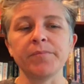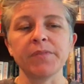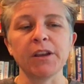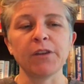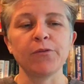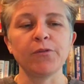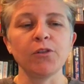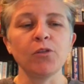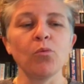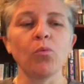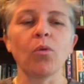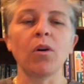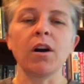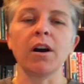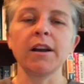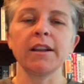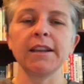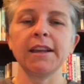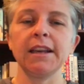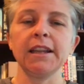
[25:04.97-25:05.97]
If you
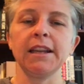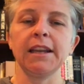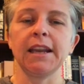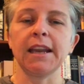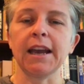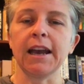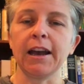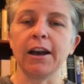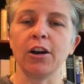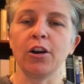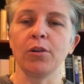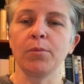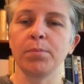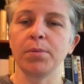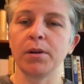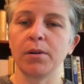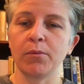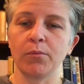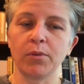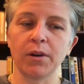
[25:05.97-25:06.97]
want any
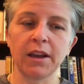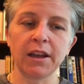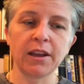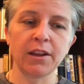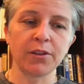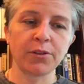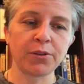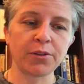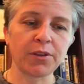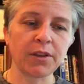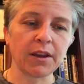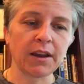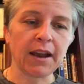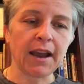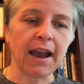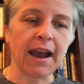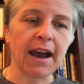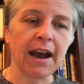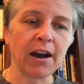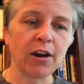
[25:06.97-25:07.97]
help with
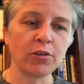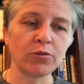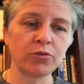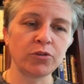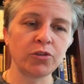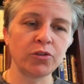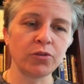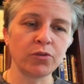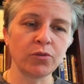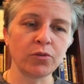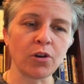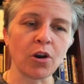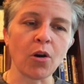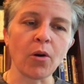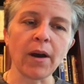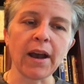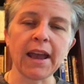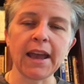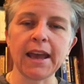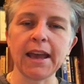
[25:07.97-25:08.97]
how to
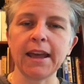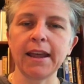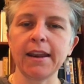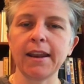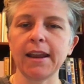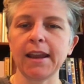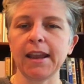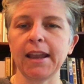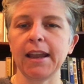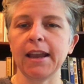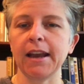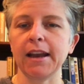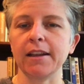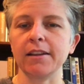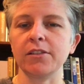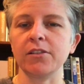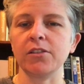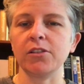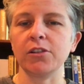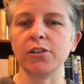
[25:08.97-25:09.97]
go ahead
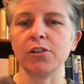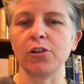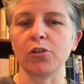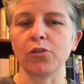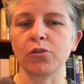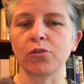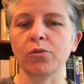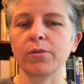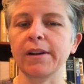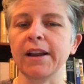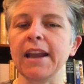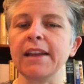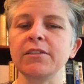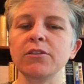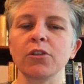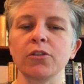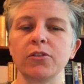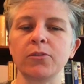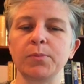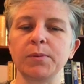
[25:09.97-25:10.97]
and, create
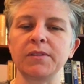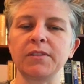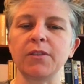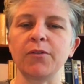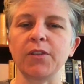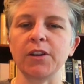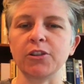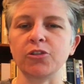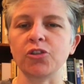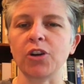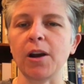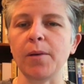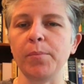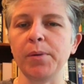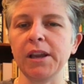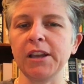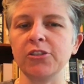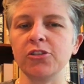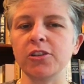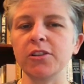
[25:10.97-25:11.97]
those specific job
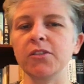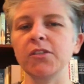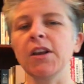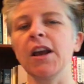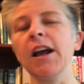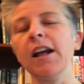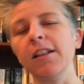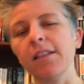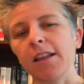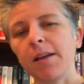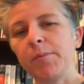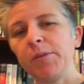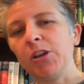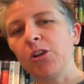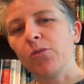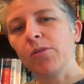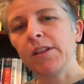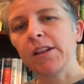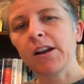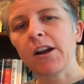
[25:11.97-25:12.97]
pages, let me
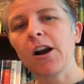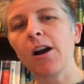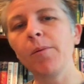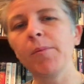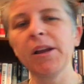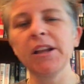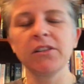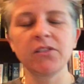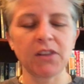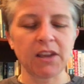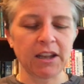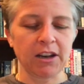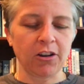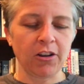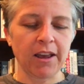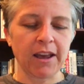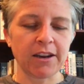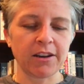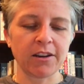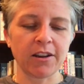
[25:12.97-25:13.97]
know in the comments and
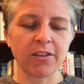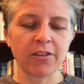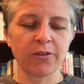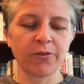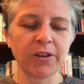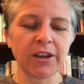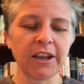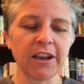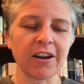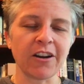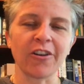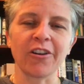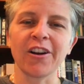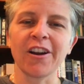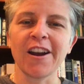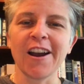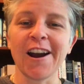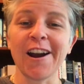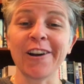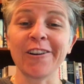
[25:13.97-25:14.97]
I'll add another video.
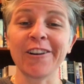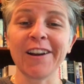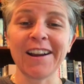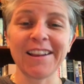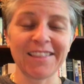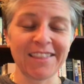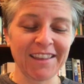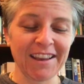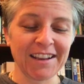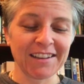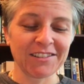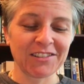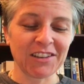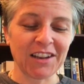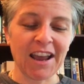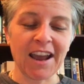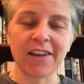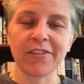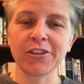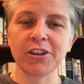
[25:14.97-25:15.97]
All right, thanks
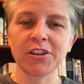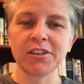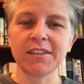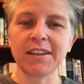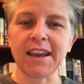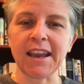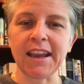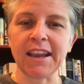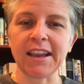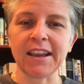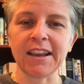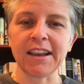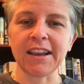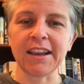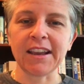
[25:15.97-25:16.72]
and have a good day.